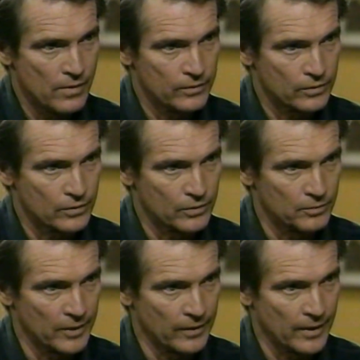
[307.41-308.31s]
It's true,
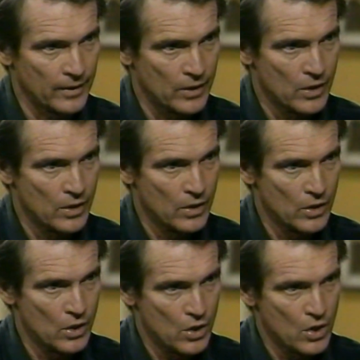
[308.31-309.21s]
Mary.
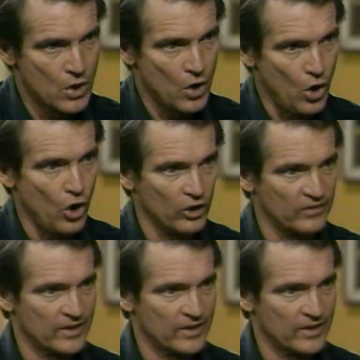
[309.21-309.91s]
All of it